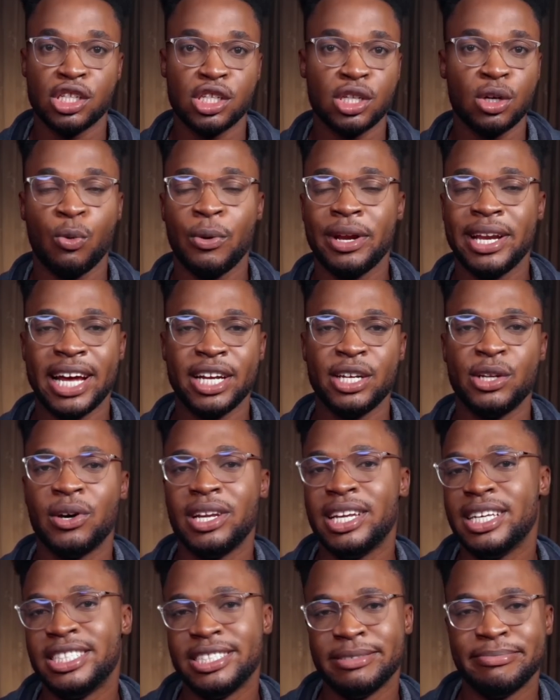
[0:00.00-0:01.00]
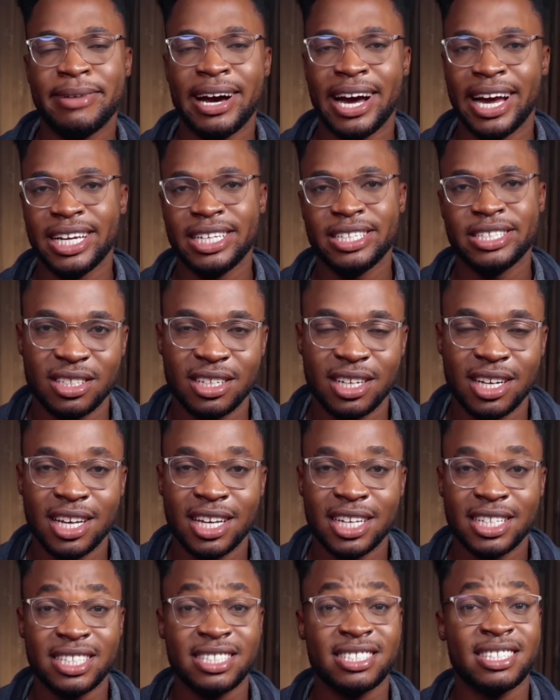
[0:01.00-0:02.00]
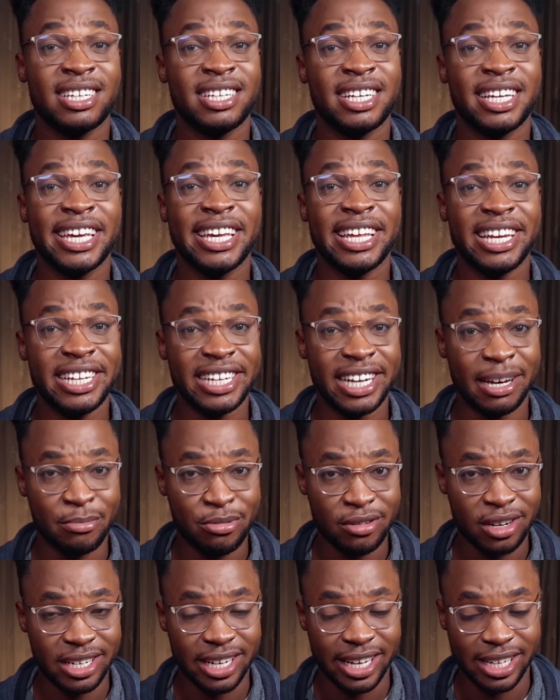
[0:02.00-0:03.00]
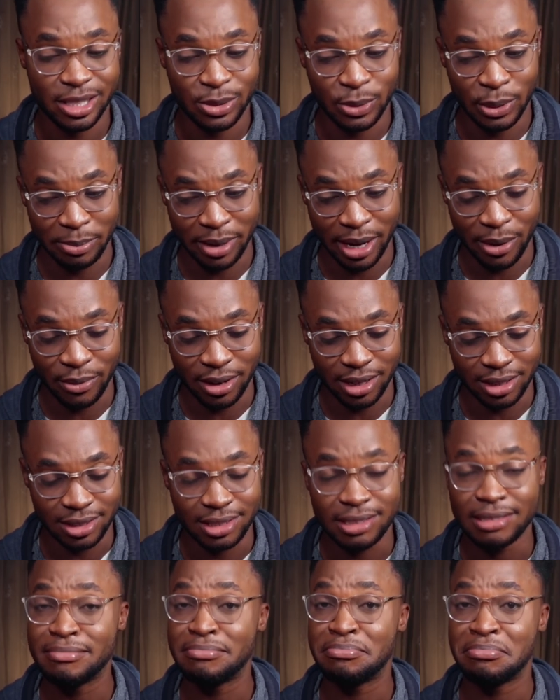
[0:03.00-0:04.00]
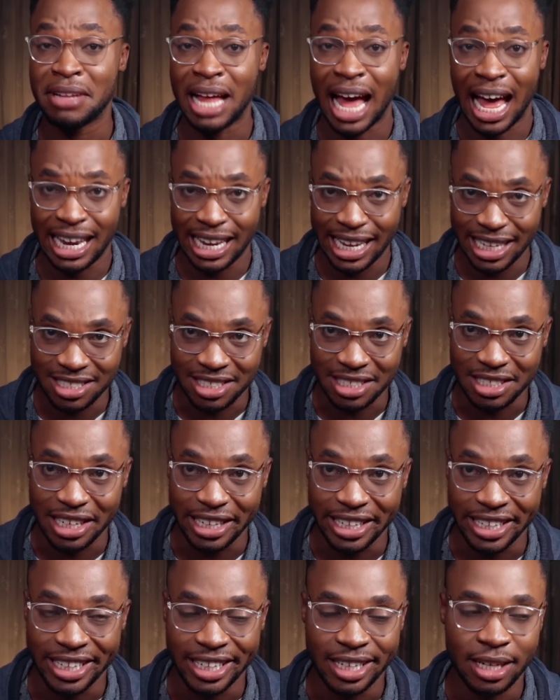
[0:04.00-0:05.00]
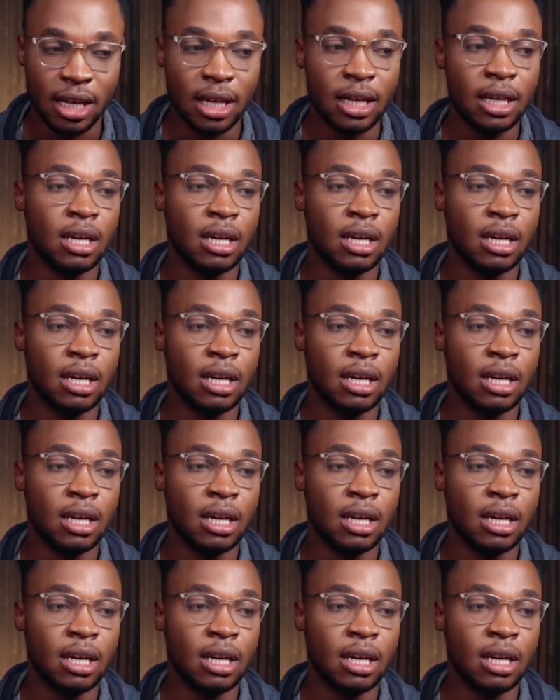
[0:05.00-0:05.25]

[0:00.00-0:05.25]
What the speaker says: So with that knowledge in mind, she started killing her brothers one by one, allegedly.